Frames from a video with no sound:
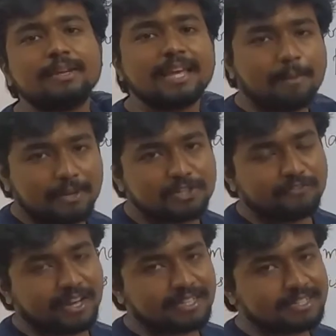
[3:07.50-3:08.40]

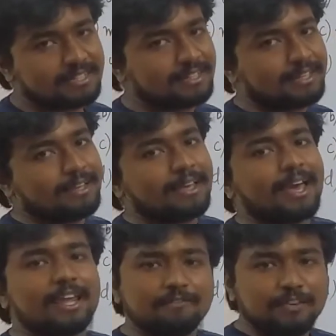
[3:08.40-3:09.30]
gametophyte,
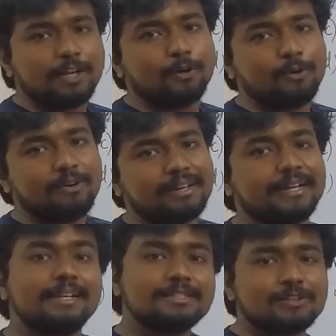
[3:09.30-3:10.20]
and we know
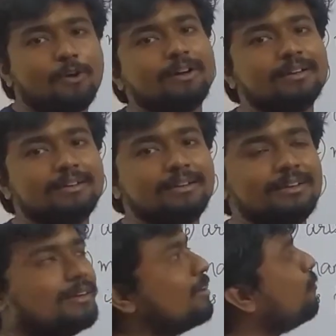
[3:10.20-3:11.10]
it is wrong.
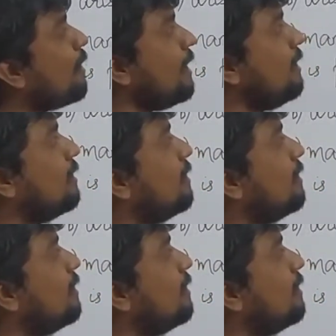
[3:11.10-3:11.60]
Why?